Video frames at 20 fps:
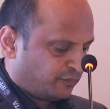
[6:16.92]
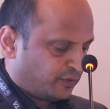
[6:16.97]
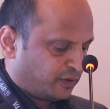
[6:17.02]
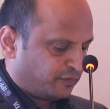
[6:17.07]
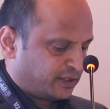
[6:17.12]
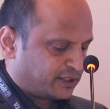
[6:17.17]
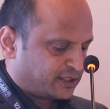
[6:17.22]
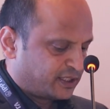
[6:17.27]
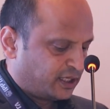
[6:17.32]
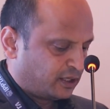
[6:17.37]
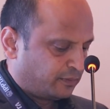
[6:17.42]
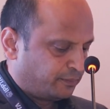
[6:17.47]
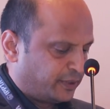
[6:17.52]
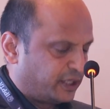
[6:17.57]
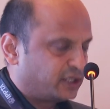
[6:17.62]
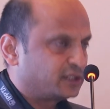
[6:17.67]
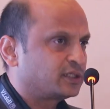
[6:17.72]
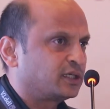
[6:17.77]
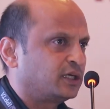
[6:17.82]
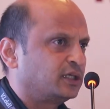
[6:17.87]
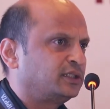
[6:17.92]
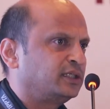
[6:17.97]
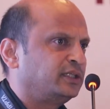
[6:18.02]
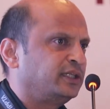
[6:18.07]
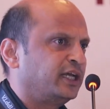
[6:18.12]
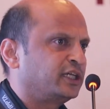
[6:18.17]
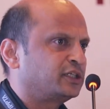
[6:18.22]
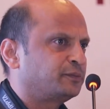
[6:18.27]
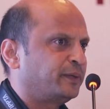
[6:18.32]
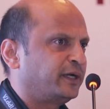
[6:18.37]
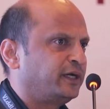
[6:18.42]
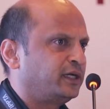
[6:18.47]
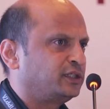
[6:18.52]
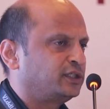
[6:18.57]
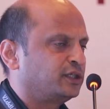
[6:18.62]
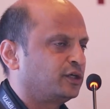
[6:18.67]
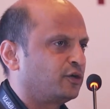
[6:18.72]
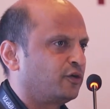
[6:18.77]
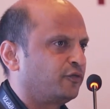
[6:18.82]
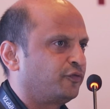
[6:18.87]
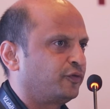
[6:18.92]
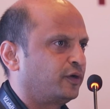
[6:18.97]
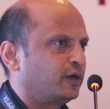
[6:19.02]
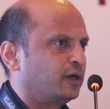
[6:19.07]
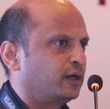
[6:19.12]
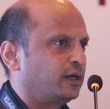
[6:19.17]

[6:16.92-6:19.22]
we will see a big surge in the expenditure of